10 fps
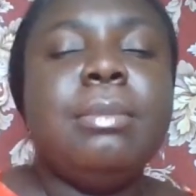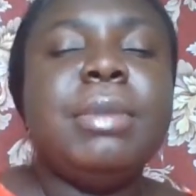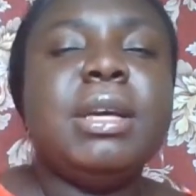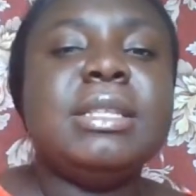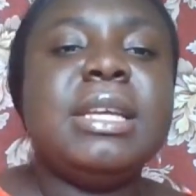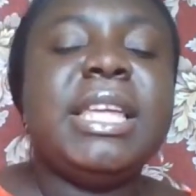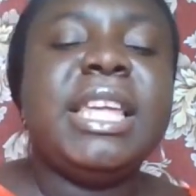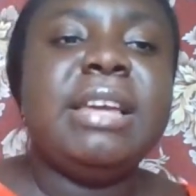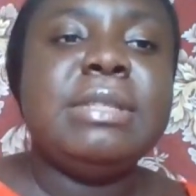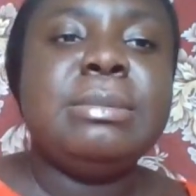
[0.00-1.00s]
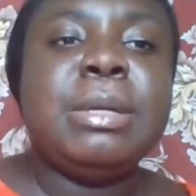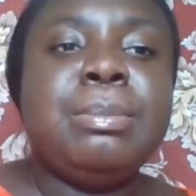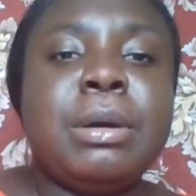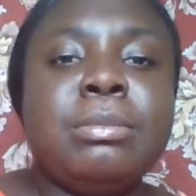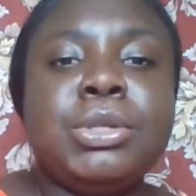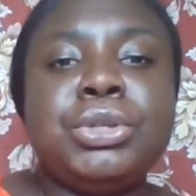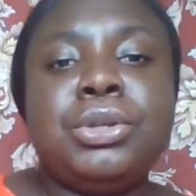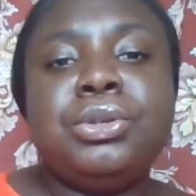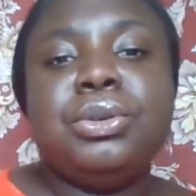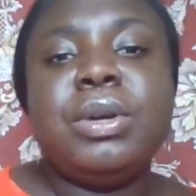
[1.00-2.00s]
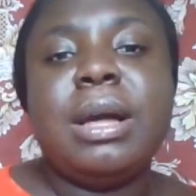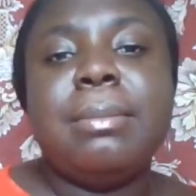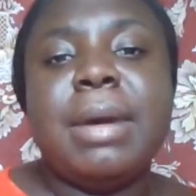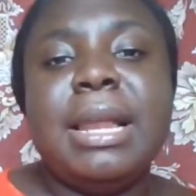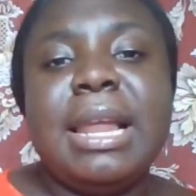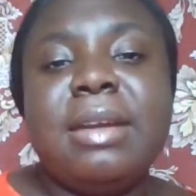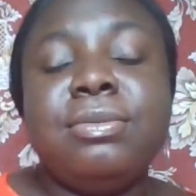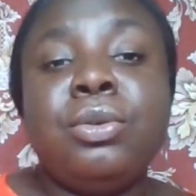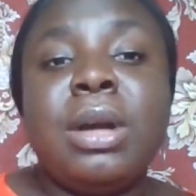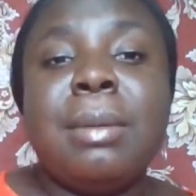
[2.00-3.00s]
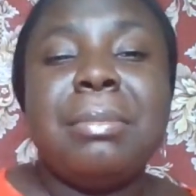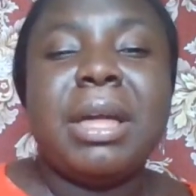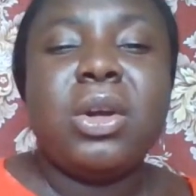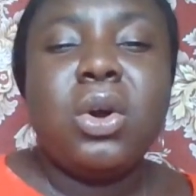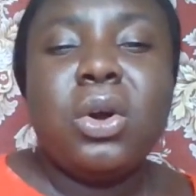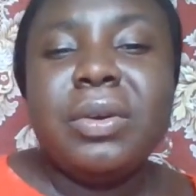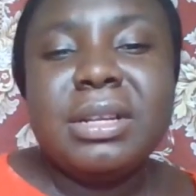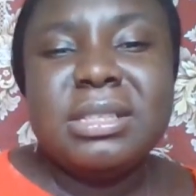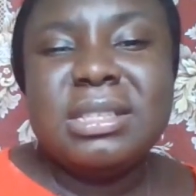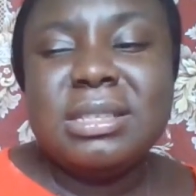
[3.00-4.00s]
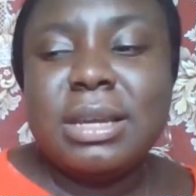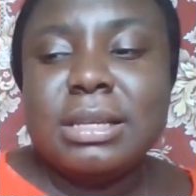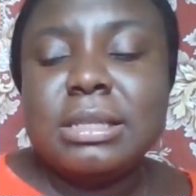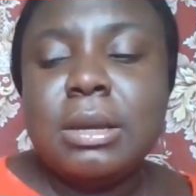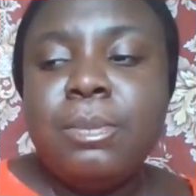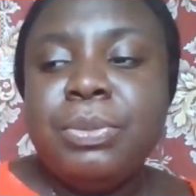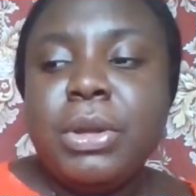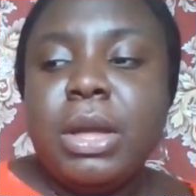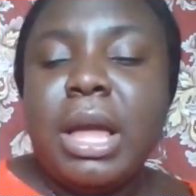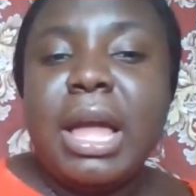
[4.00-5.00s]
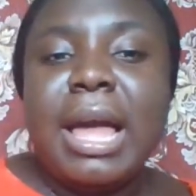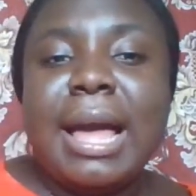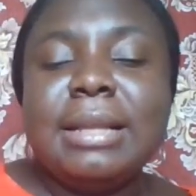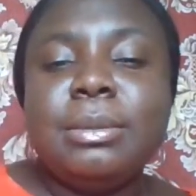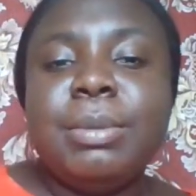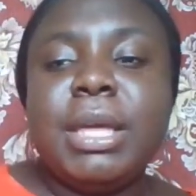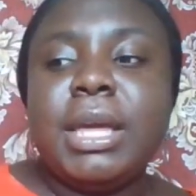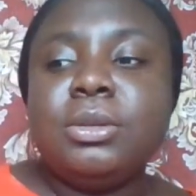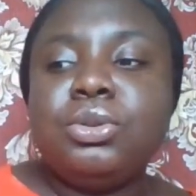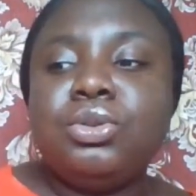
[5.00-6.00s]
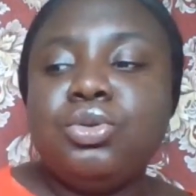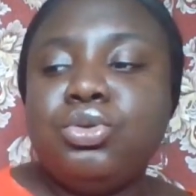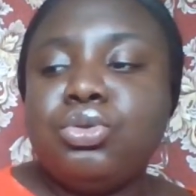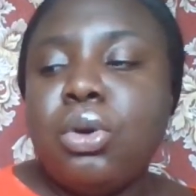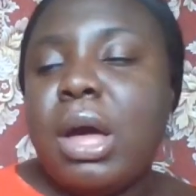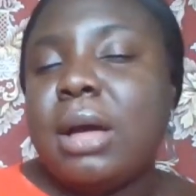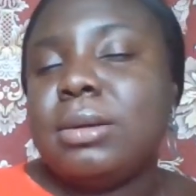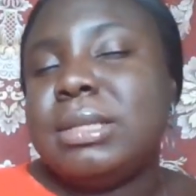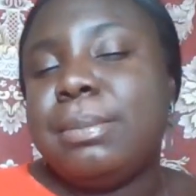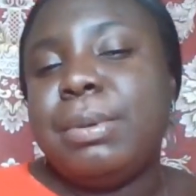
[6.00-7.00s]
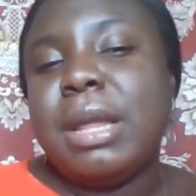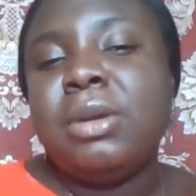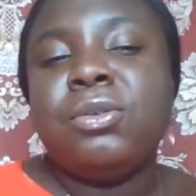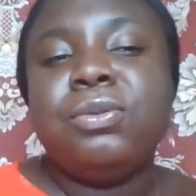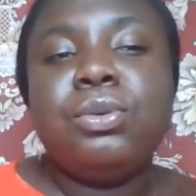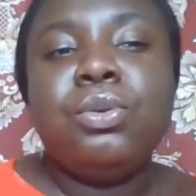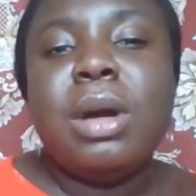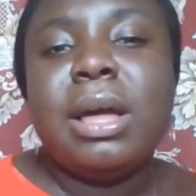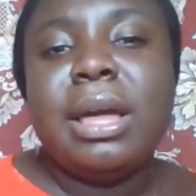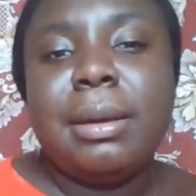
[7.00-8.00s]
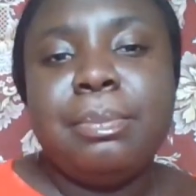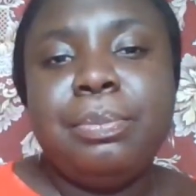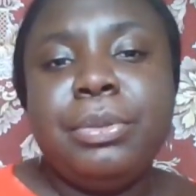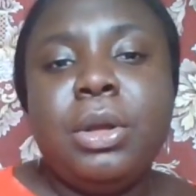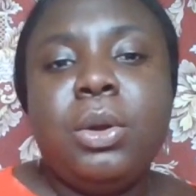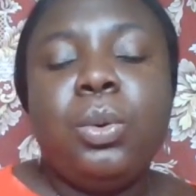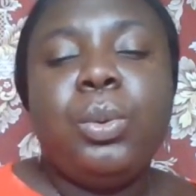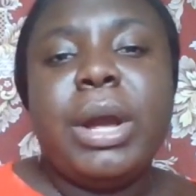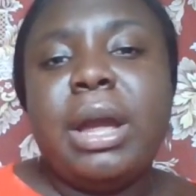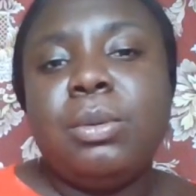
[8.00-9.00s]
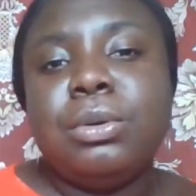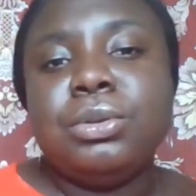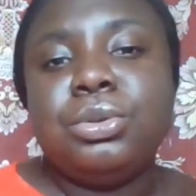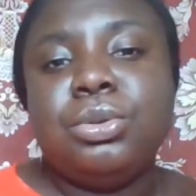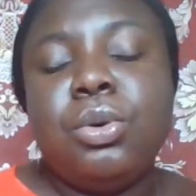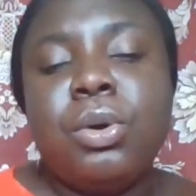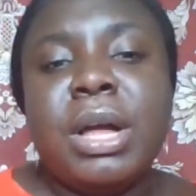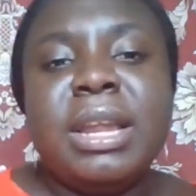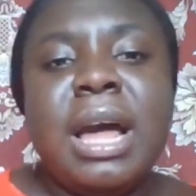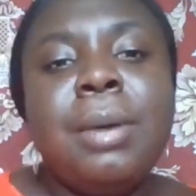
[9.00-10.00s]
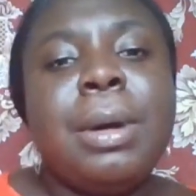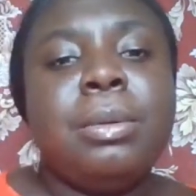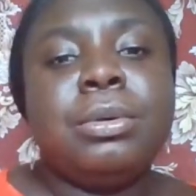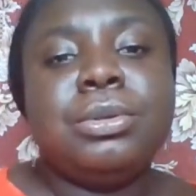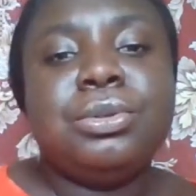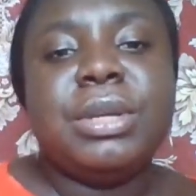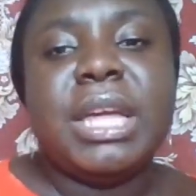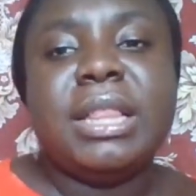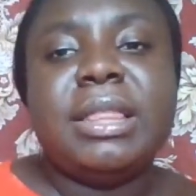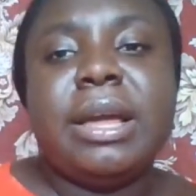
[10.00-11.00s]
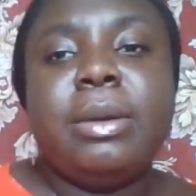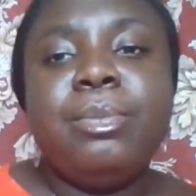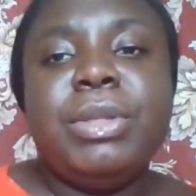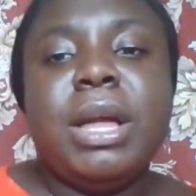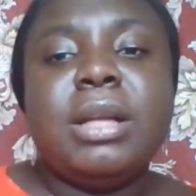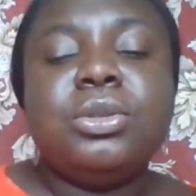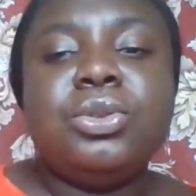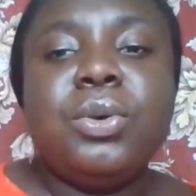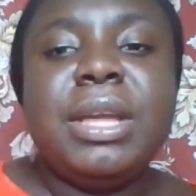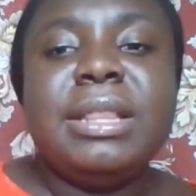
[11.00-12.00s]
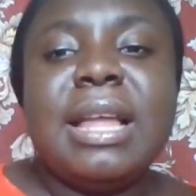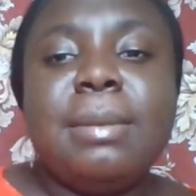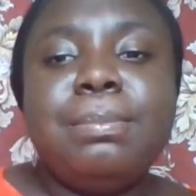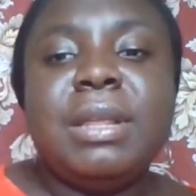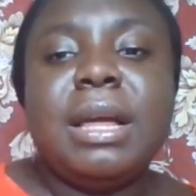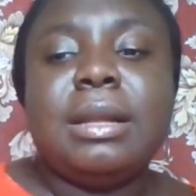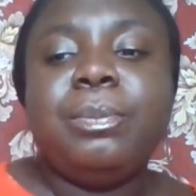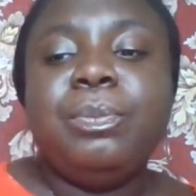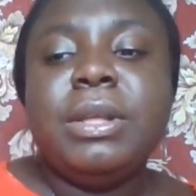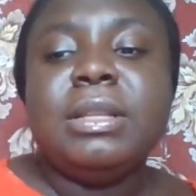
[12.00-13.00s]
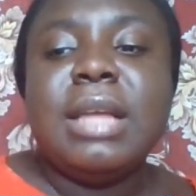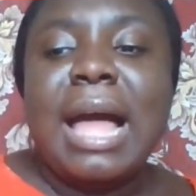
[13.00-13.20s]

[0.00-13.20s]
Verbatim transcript: because it gives me permission to look at my life, look at my current state, and begin to draw out a plan of who I am, where I want to go and how I want to get there. And so, in that plan, the